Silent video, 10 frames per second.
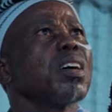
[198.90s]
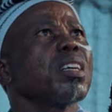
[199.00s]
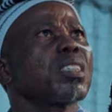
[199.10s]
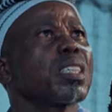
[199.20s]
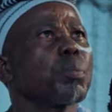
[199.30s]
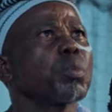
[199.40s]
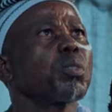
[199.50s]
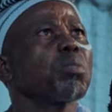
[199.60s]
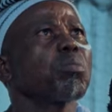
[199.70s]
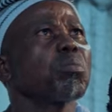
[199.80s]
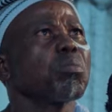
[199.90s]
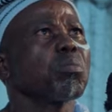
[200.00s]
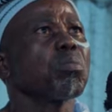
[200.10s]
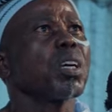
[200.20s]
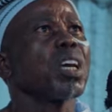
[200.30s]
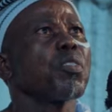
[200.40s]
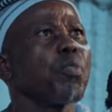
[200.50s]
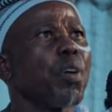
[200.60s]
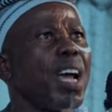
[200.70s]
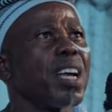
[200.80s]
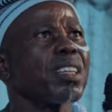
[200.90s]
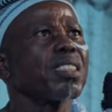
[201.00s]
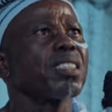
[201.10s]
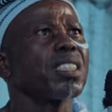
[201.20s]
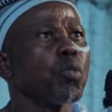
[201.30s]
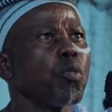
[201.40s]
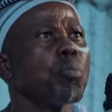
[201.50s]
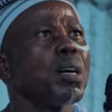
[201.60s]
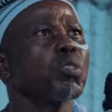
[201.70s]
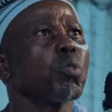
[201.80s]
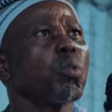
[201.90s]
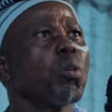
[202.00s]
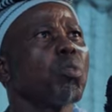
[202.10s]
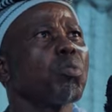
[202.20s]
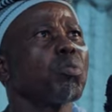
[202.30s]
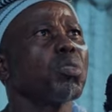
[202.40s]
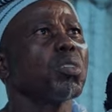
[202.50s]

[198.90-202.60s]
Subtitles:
except he finds a woman to love